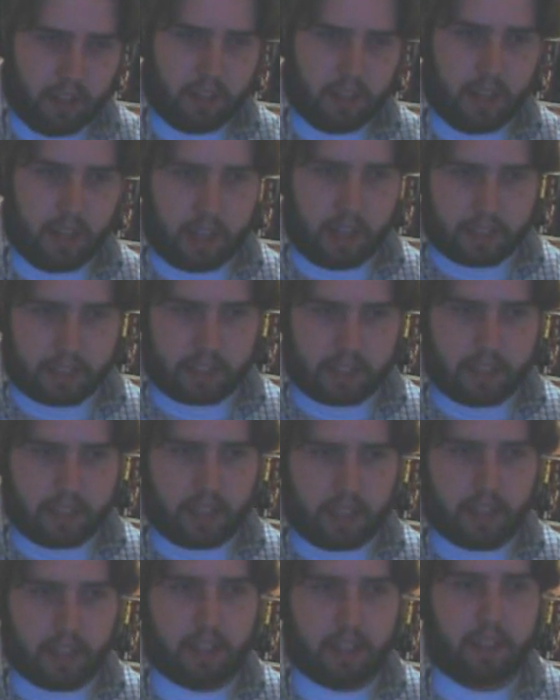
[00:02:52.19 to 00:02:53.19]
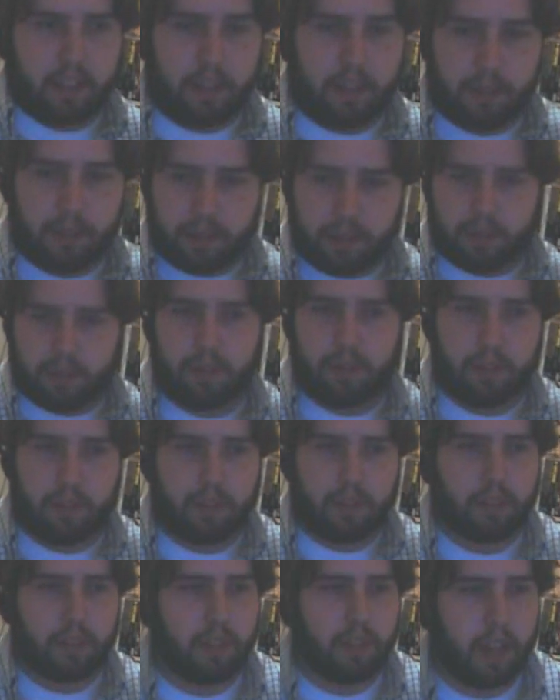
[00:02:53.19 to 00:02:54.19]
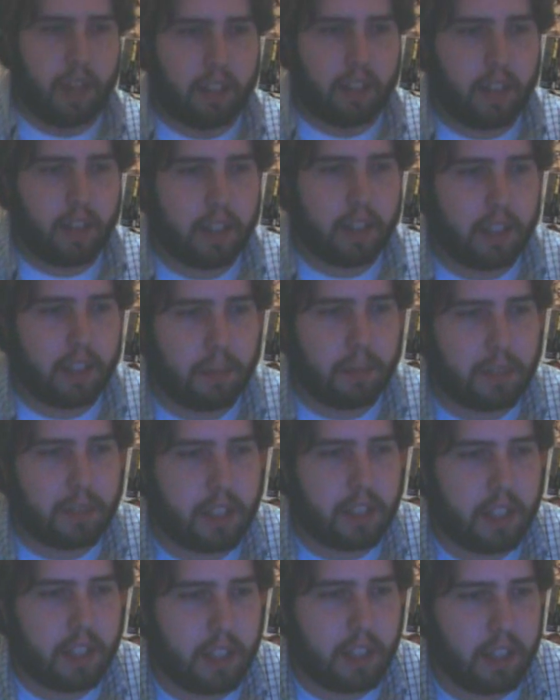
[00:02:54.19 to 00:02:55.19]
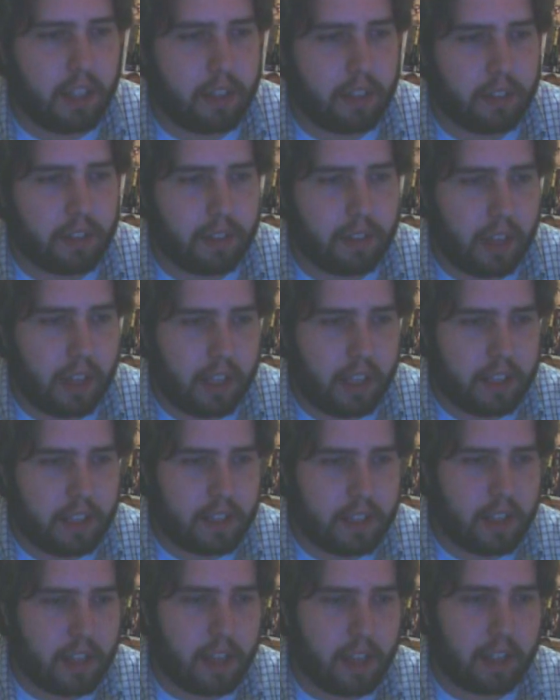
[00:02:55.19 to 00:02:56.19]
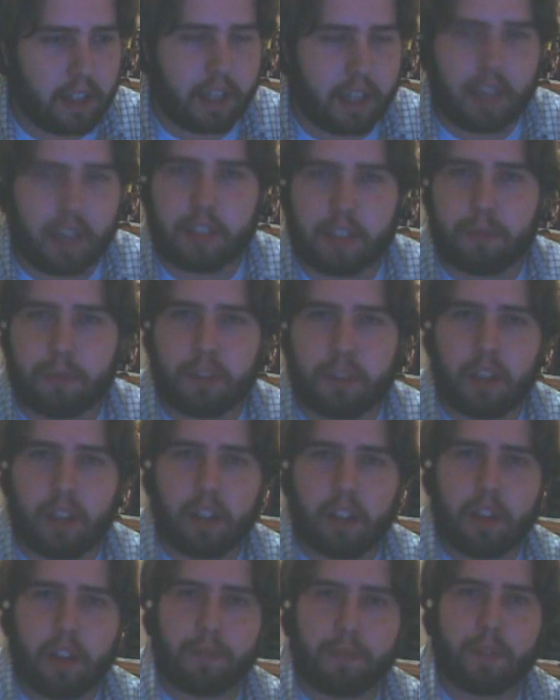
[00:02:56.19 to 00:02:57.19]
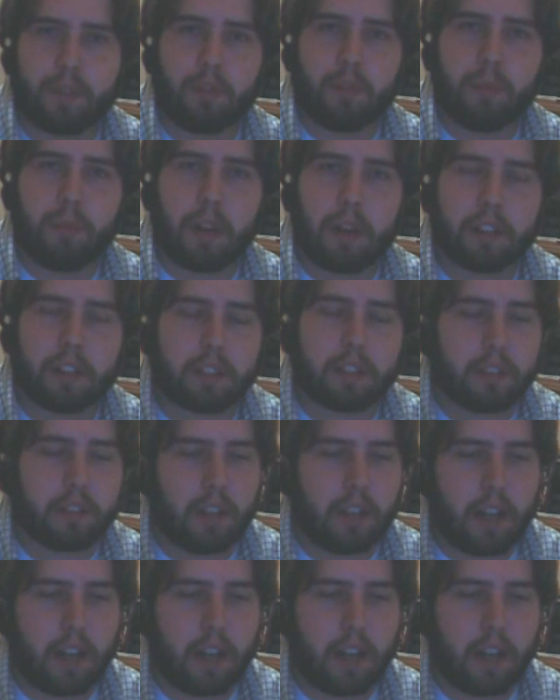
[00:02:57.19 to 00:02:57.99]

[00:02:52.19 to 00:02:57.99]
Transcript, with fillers: The next uh, headline that I'm seeing here is uh, Candice Michelle out for two months.